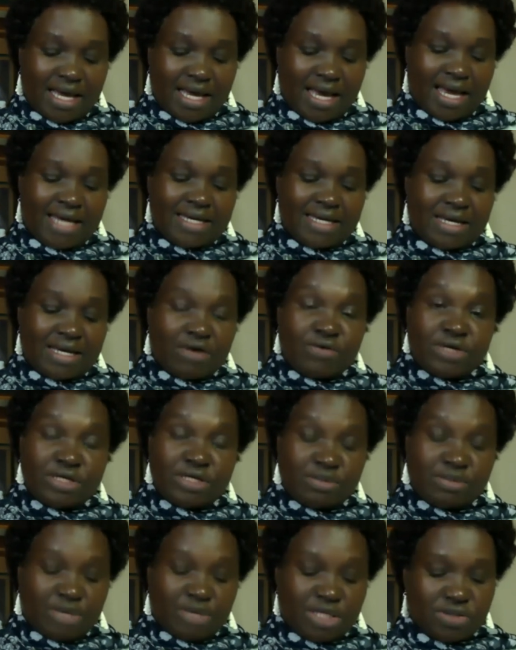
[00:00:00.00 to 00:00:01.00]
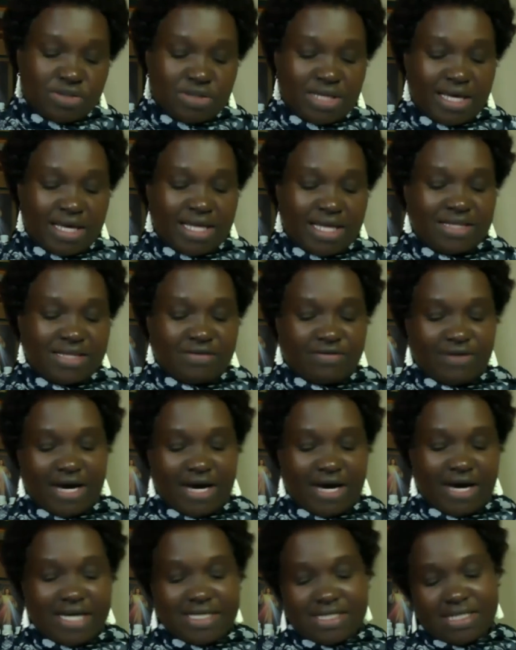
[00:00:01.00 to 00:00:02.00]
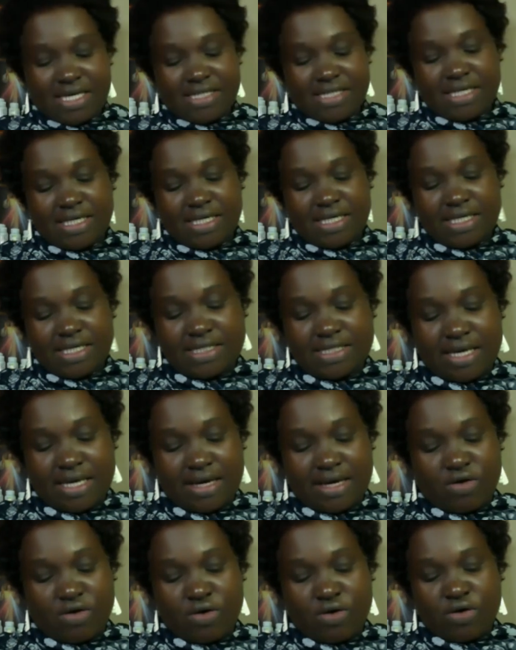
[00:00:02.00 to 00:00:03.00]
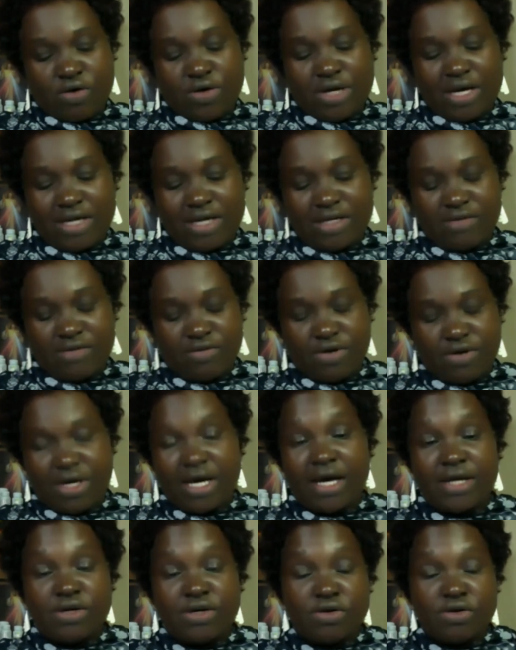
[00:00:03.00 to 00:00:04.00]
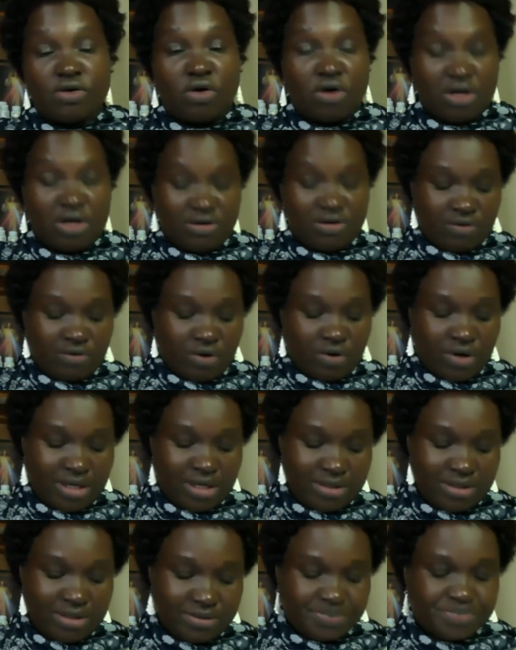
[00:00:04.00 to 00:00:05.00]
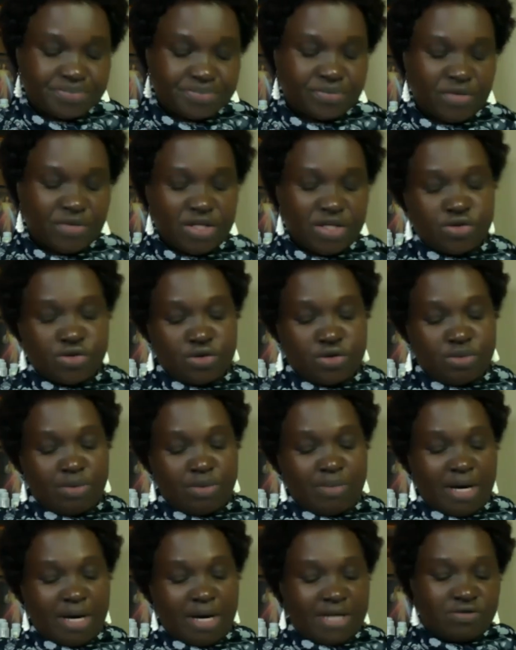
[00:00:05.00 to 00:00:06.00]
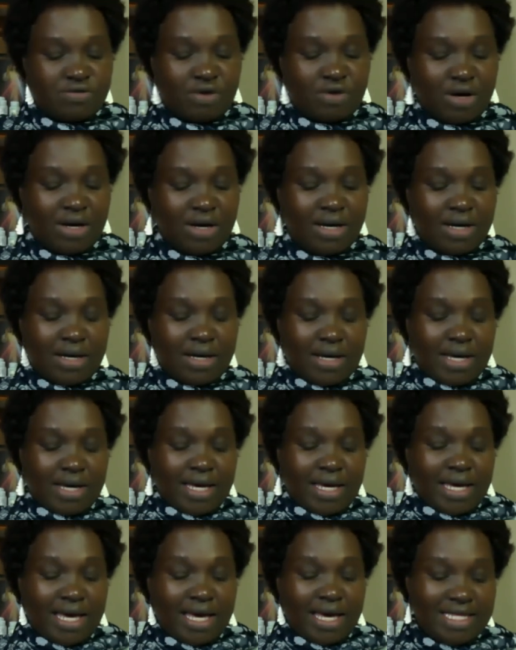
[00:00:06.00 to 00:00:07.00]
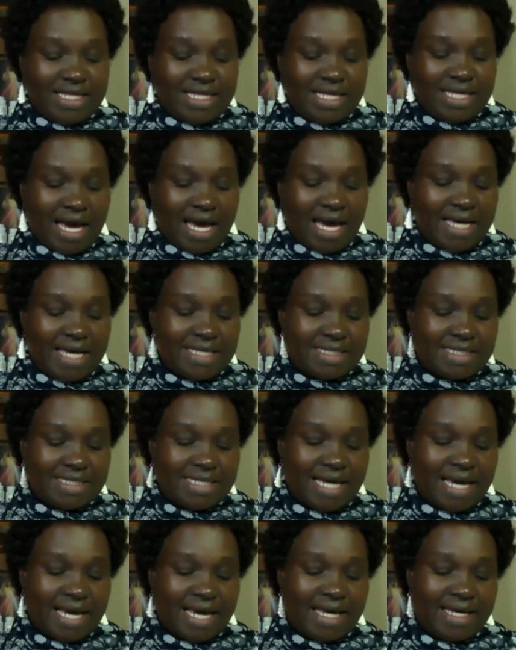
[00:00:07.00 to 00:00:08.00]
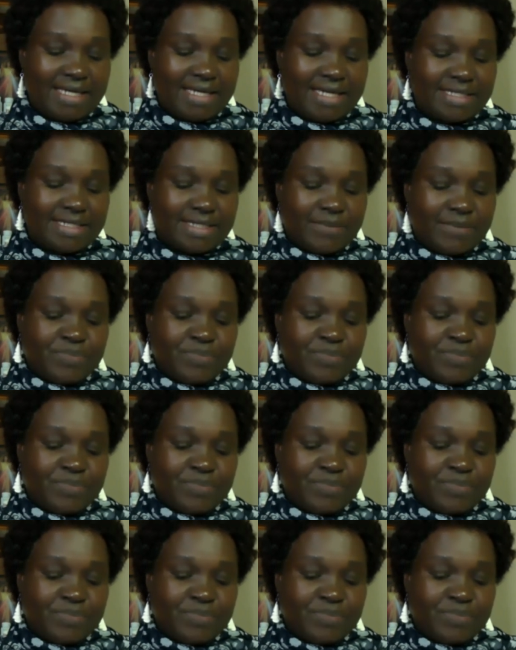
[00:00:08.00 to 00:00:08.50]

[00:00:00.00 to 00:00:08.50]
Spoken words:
And I already mentioned the healthy fats such as coconut, avocado, olive oil. This should be part of our healthy eyes diets.